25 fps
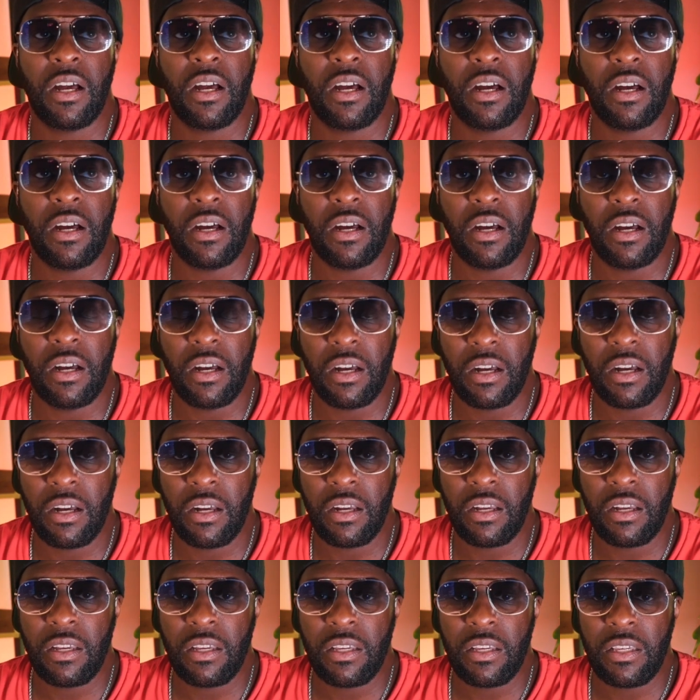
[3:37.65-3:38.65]
Uh,
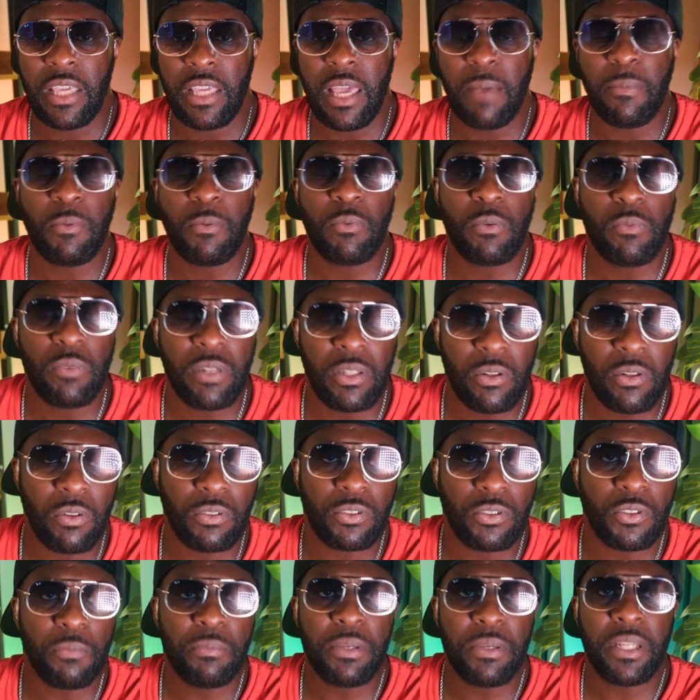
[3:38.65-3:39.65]
Yeah, but we will
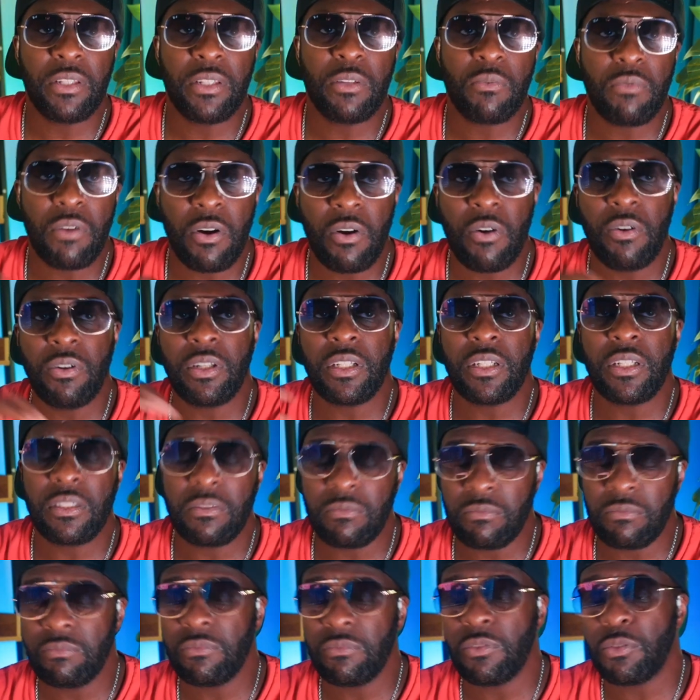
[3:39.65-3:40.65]
also build a road and
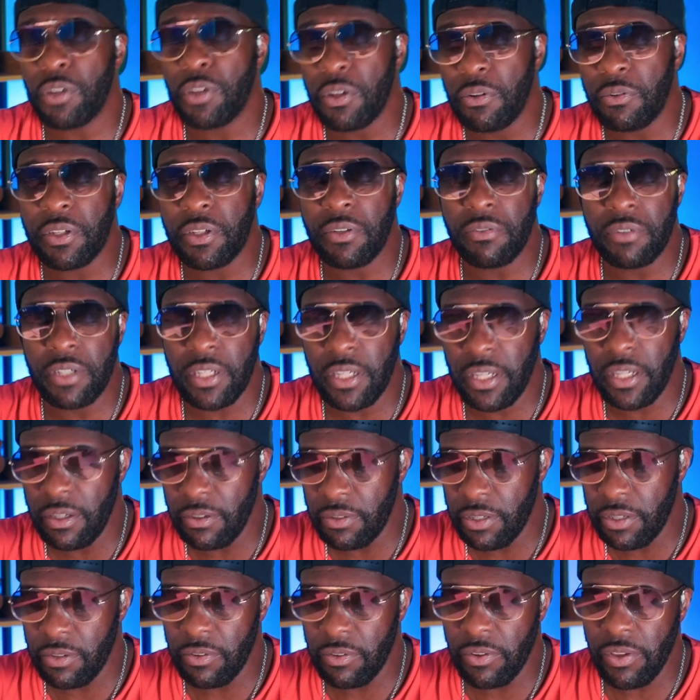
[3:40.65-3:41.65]
mm, okay, okay, okay,
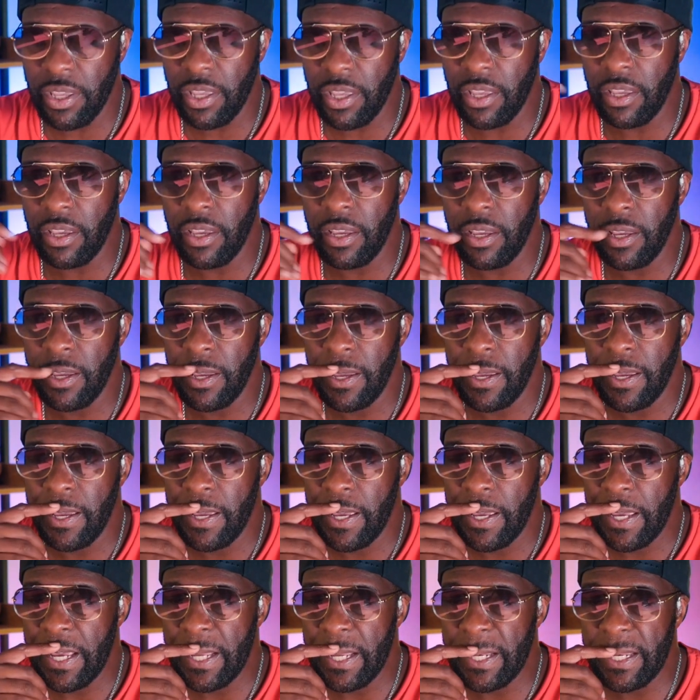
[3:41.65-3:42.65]
okay, okay,
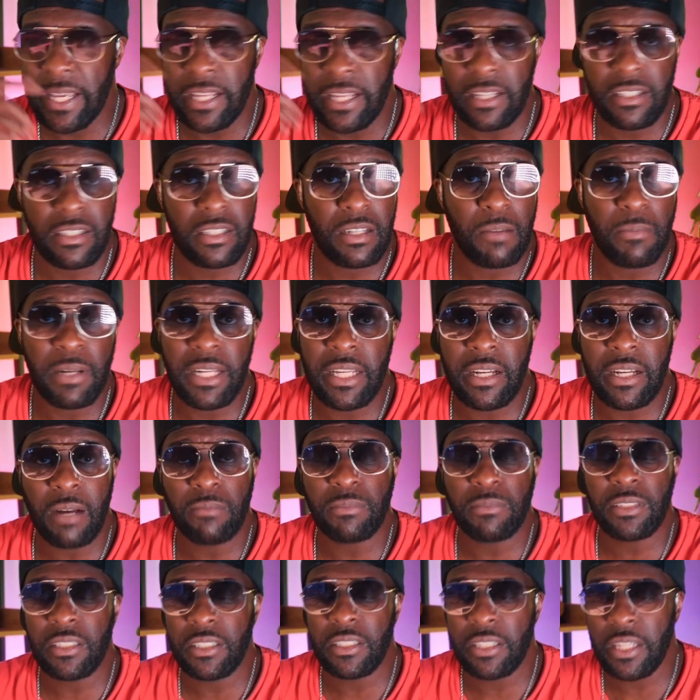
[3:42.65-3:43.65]
and then somebody
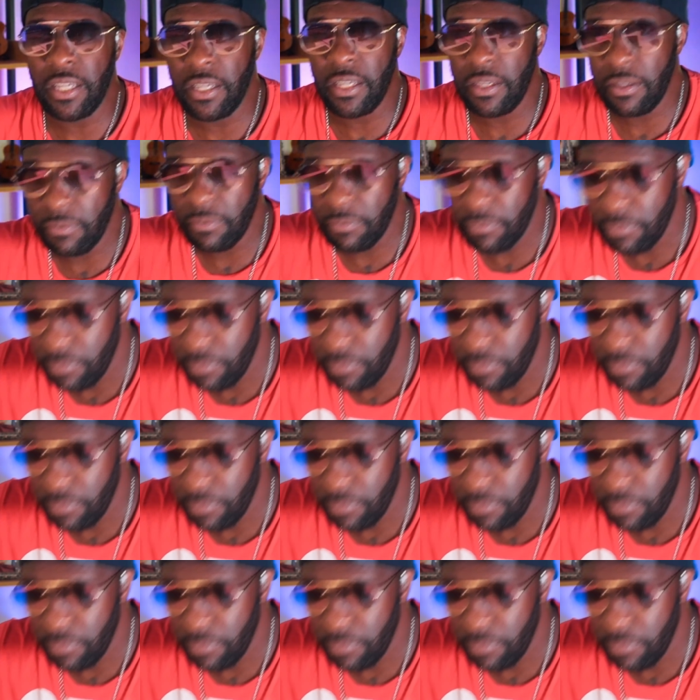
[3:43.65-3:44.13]
comes and say,